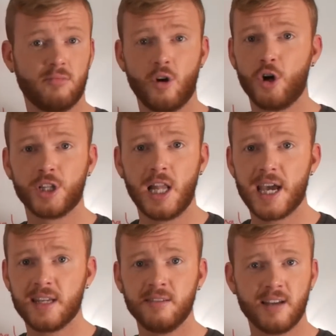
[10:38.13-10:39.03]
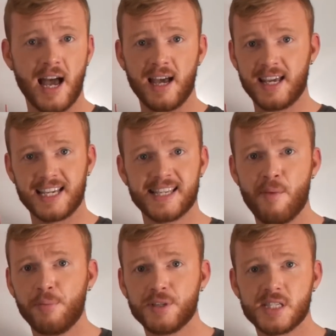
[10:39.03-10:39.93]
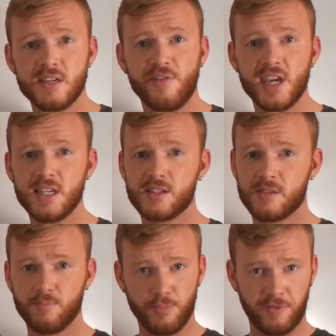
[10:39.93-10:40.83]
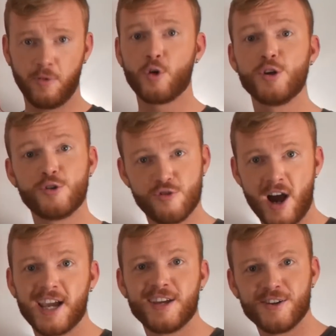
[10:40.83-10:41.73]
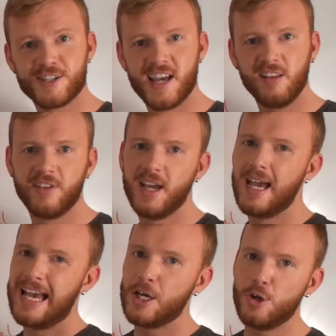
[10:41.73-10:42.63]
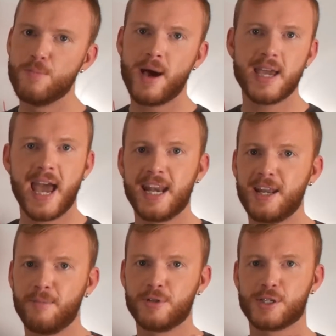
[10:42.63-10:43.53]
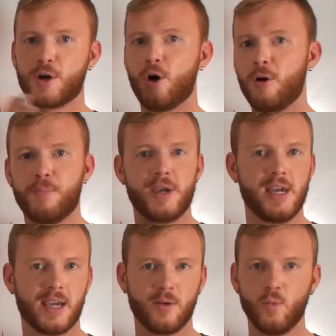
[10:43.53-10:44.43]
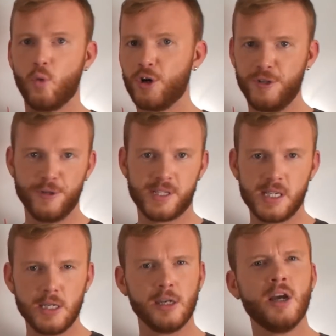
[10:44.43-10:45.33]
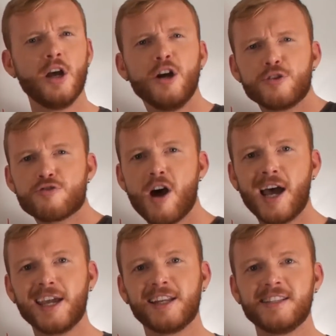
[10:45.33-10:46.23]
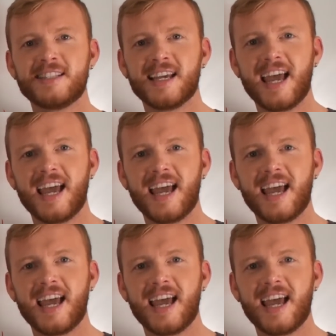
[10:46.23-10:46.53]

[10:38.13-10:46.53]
online at example CVs before you try it yourself, you might end up just copying what you see. Try and